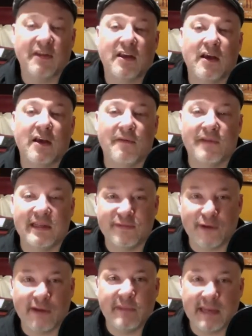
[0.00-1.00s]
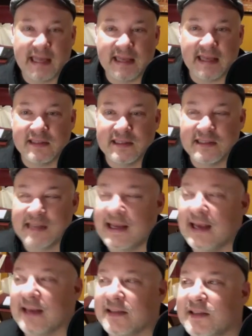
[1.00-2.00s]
give the confidence for everybody else to say yes.